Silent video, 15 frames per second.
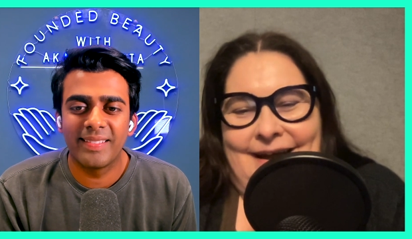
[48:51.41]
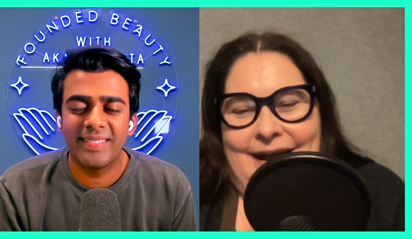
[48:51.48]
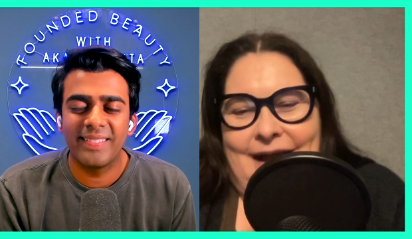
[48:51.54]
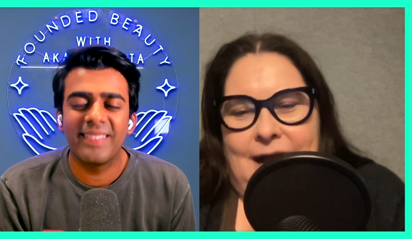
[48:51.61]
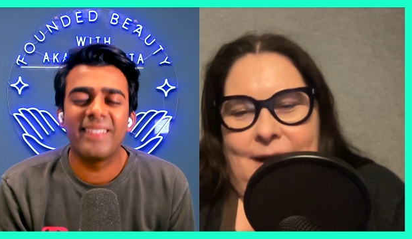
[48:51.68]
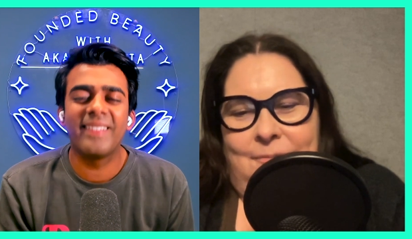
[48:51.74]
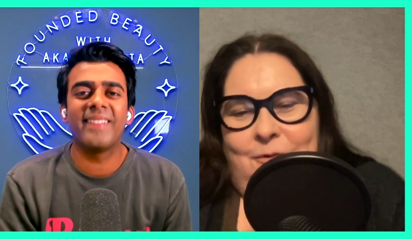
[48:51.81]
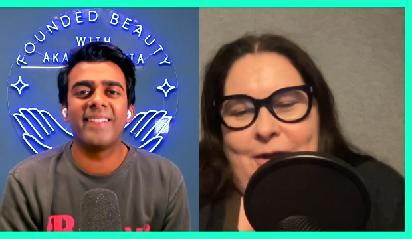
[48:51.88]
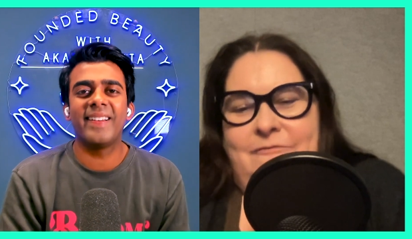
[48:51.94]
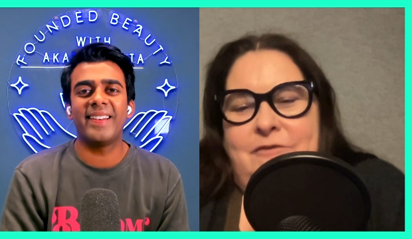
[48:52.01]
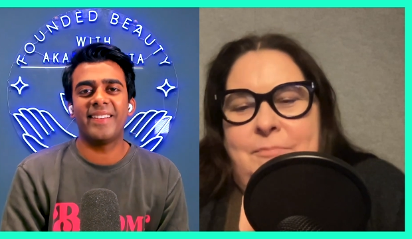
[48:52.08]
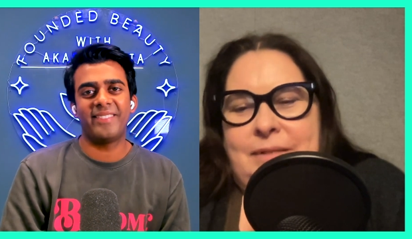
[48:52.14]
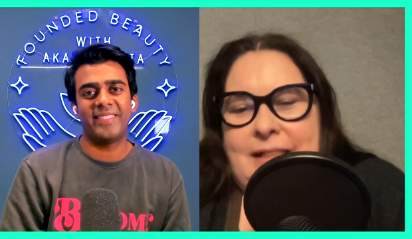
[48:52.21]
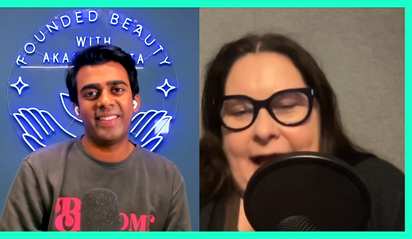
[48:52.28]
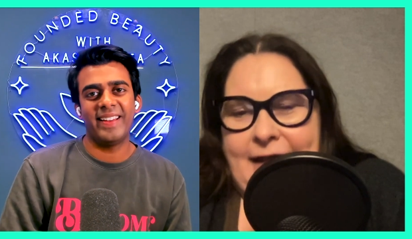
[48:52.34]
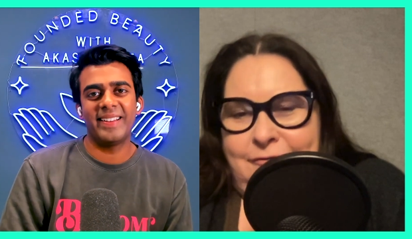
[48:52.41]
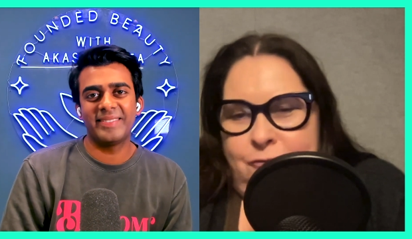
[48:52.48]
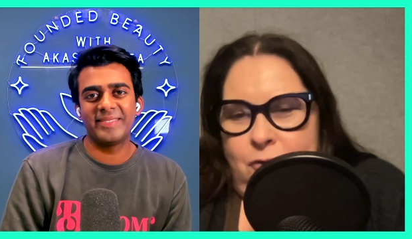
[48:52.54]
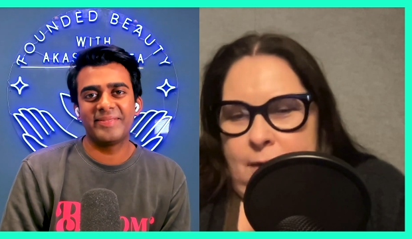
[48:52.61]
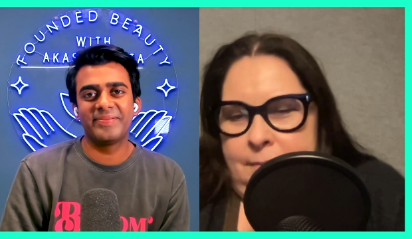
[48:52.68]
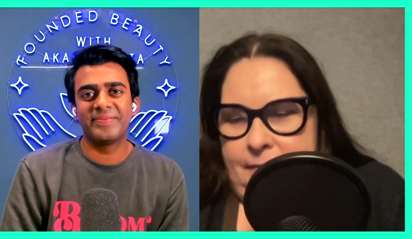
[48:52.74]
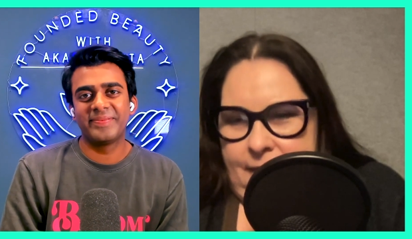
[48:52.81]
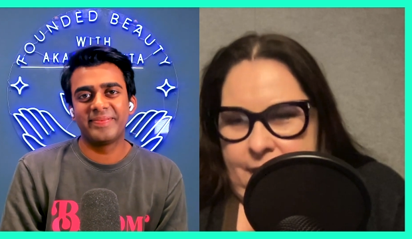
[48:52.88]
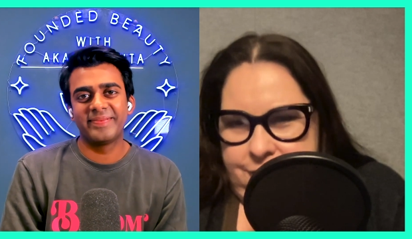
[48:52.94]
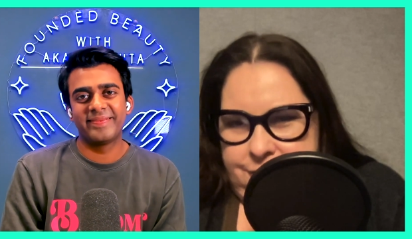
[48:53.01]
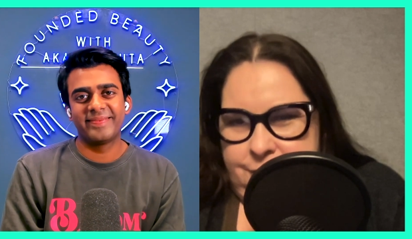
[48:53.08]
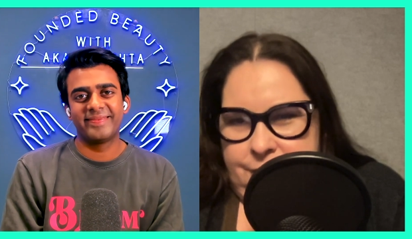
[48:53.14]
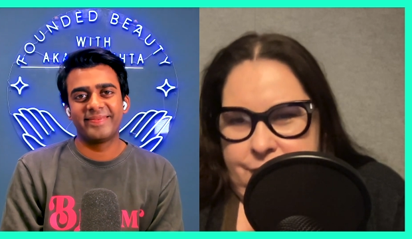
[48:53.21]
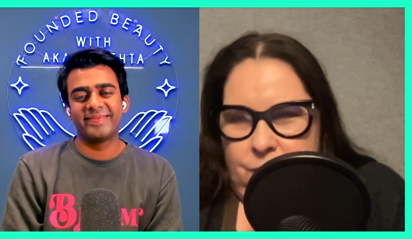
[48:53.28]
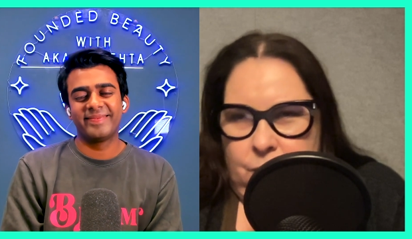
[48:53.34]
Speaker 1: Um, oh, we have a platform that. and they're
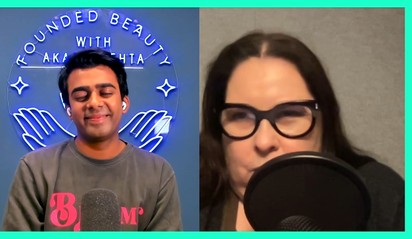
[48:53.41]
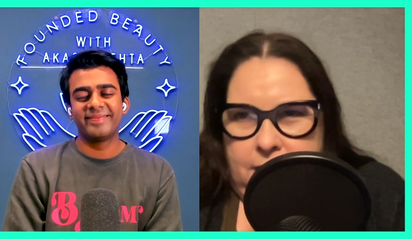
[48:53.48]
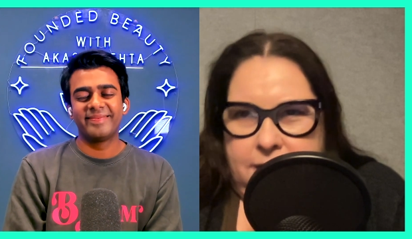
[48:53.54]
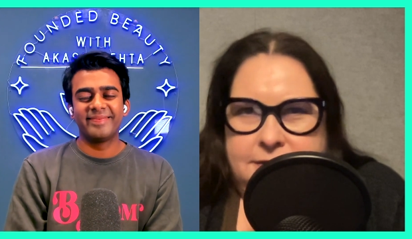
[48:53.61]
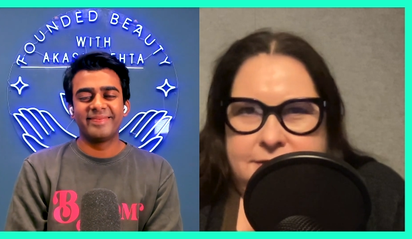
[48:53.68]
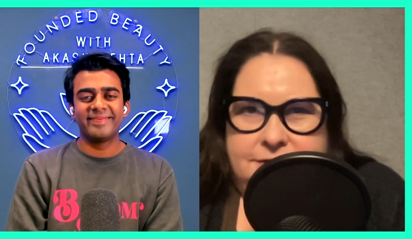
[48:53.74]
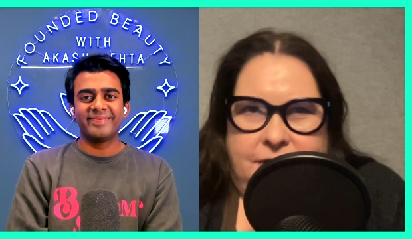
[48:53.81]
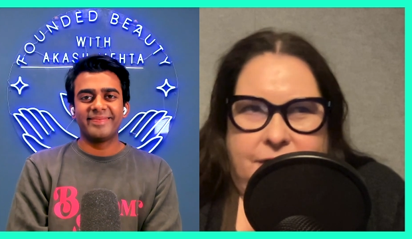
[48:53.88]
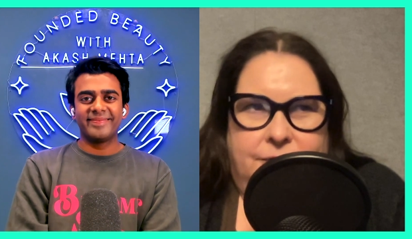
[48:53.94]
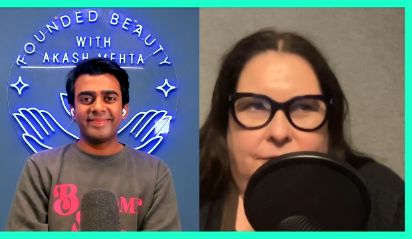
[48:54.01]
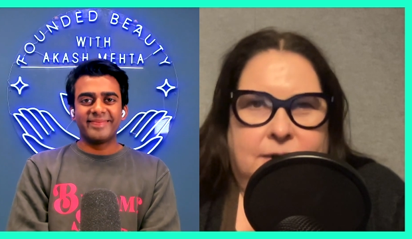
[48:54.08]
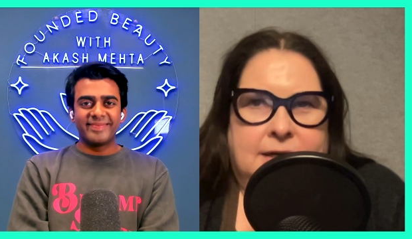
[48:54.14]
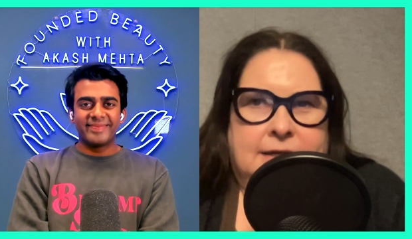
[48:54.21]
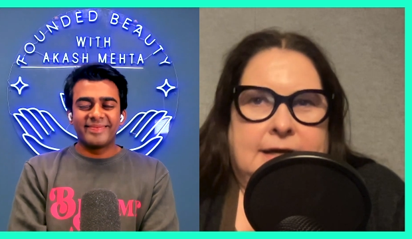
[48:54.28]
doing the work. So